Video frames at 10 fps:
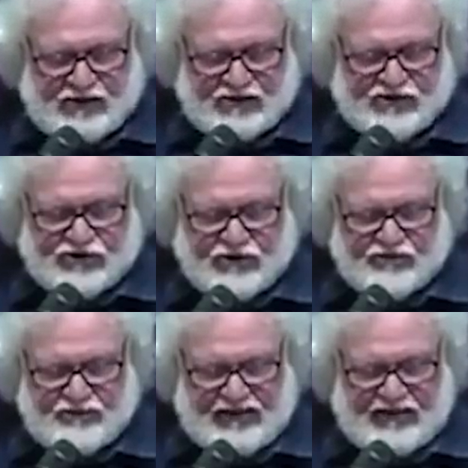A
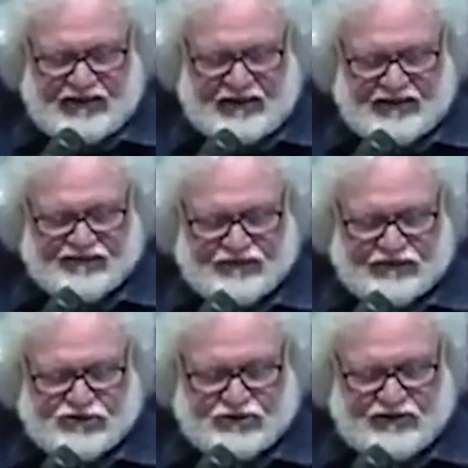certain man had a
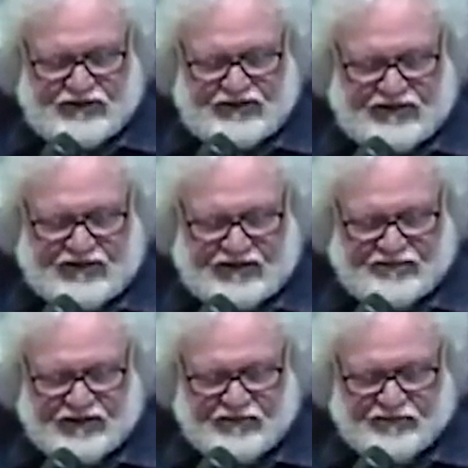fig tree that
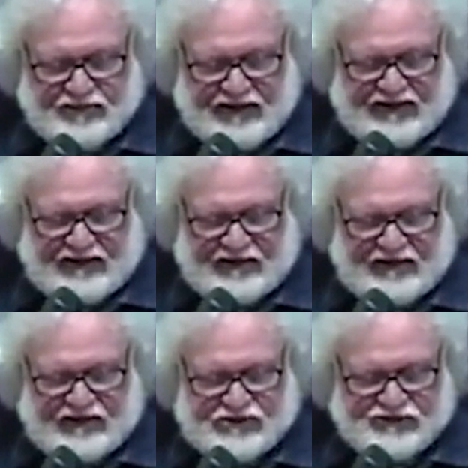had been planted
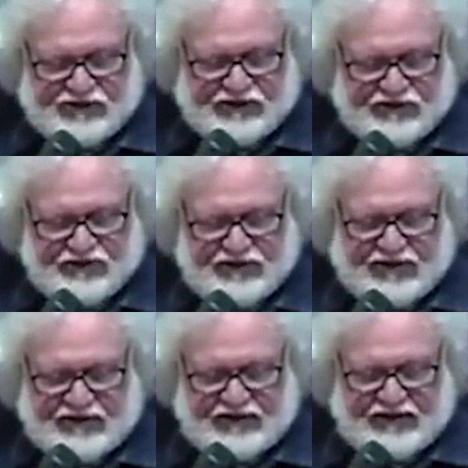in his vineyard,
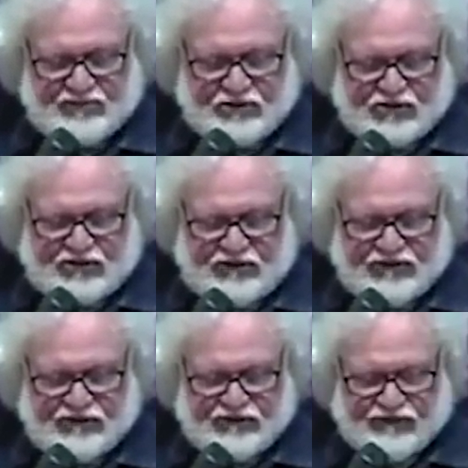and he came
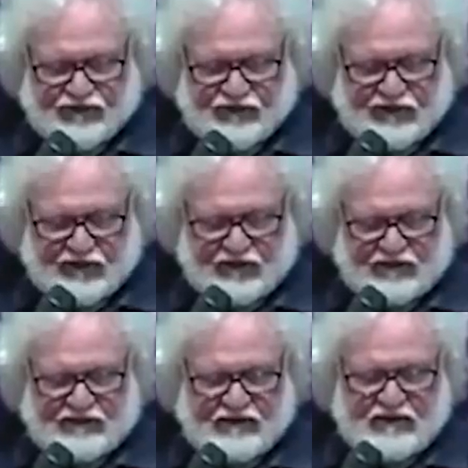looking for fruit on
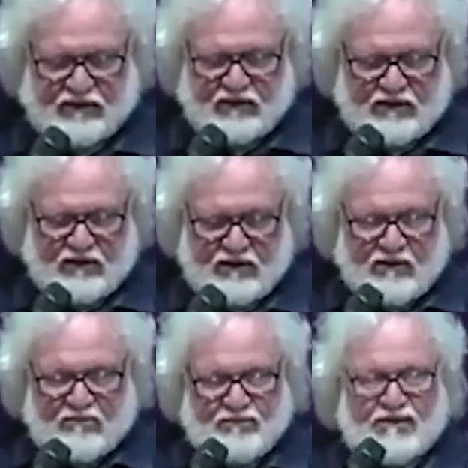it,
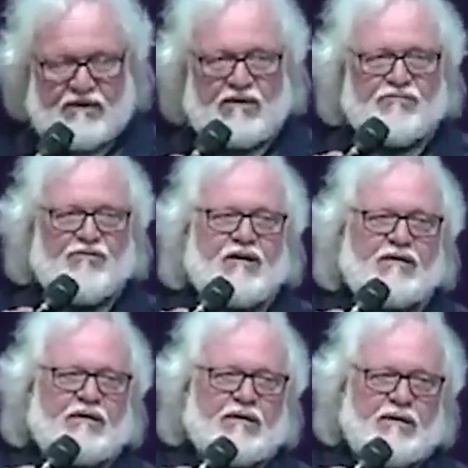but he didn't
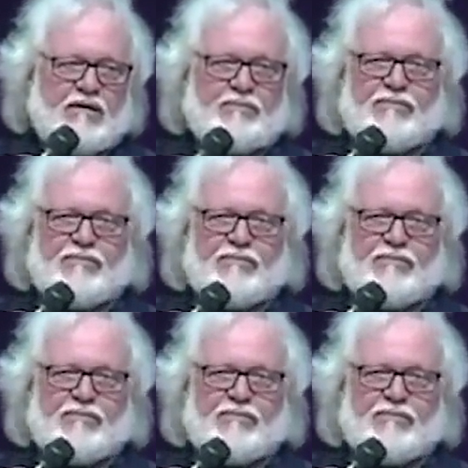find any.